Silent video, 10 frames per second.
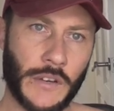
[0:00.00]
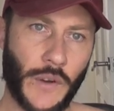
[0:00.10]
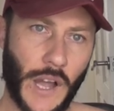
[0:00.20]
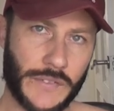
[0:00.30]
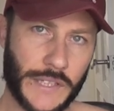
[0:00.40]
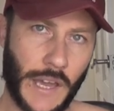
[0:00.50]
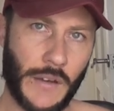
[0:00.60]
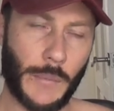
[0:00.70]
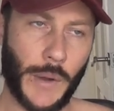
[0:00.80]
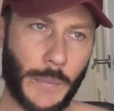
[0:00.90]
if I have to get
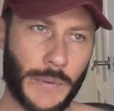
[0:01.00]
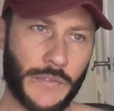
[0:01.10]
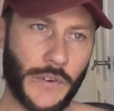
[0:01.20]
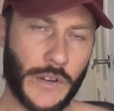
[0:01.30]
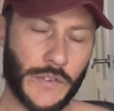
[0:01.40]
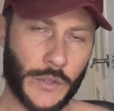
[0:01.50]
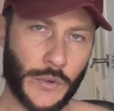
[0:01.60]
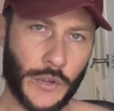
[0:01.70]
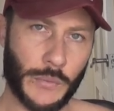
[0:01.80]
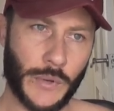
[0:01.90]
up in front of a
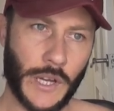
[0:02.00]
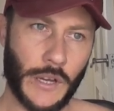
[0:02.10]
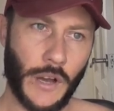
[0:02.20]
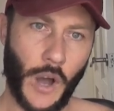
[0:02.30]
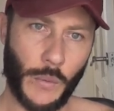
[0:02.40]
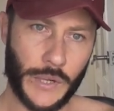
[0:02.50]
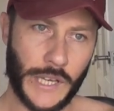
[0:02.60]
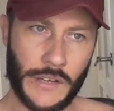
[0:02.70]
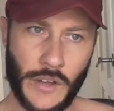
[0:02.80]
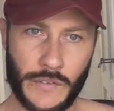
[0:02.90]
group, I would
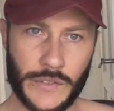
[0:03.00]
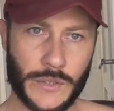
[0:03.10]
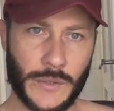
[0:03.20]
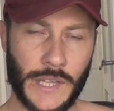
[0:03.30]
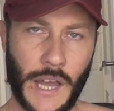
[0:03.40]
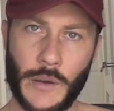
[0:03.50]
get nervous doing that.